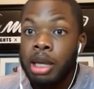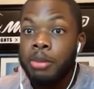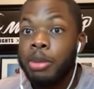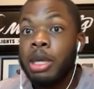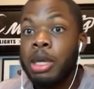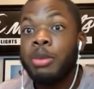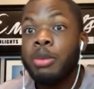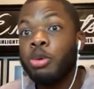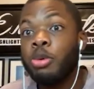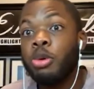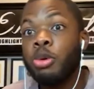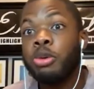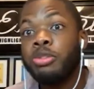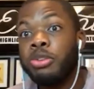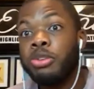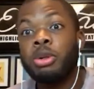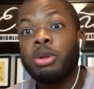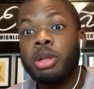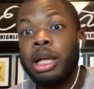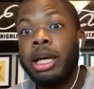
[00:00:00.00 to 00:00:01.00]
people will
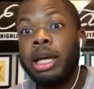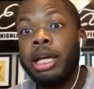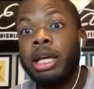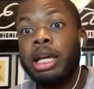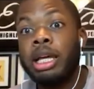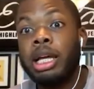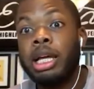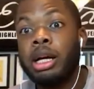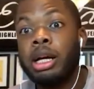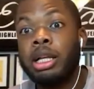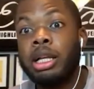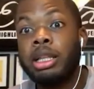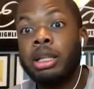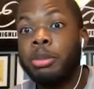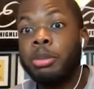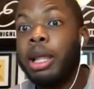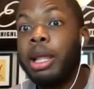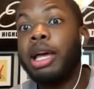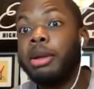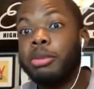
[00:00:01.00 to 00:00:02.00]
feel like the
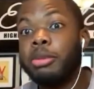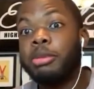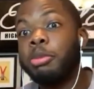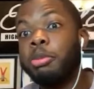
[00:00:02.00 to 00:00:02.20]
black,